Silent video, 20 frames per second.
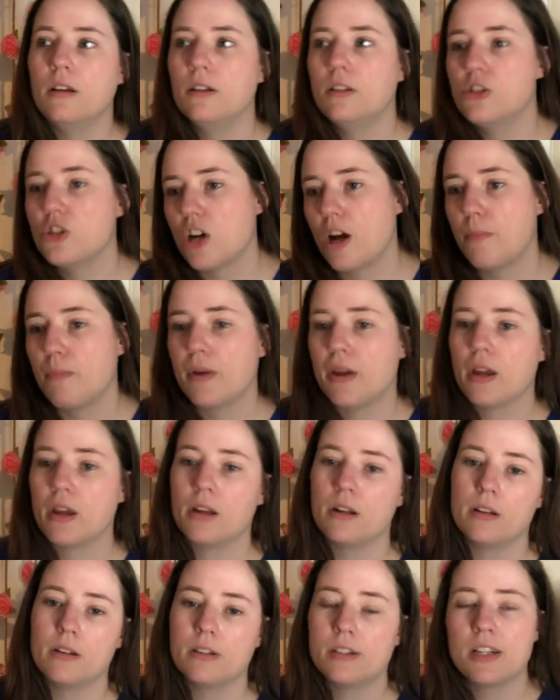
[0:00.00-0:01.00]
shopping
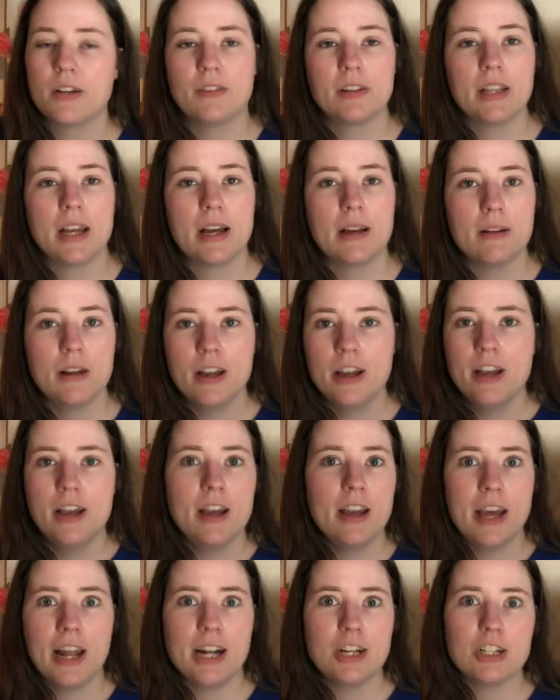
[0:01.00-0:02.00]
and stuff like that,
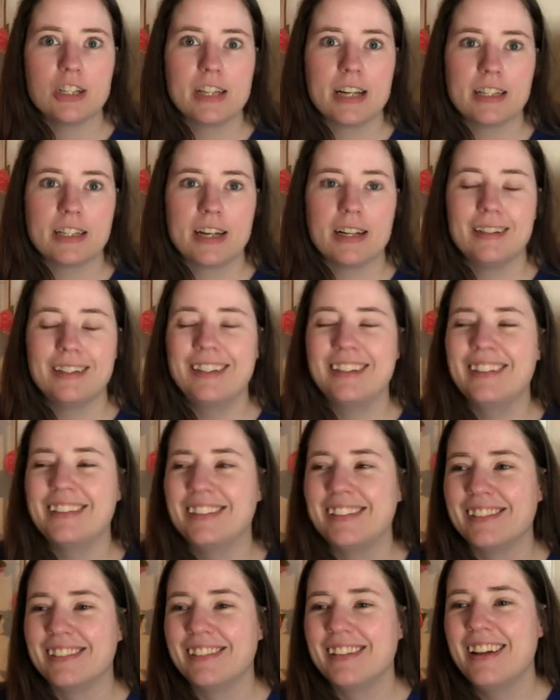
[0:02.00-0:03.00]
and I just like
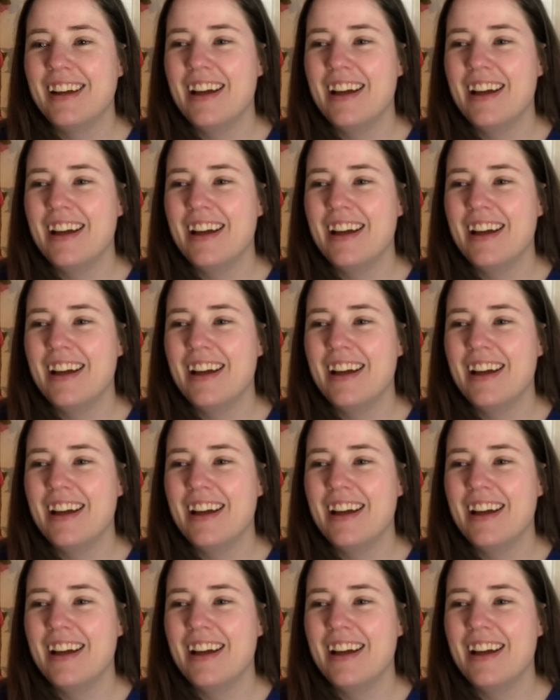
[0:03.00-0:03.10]
that.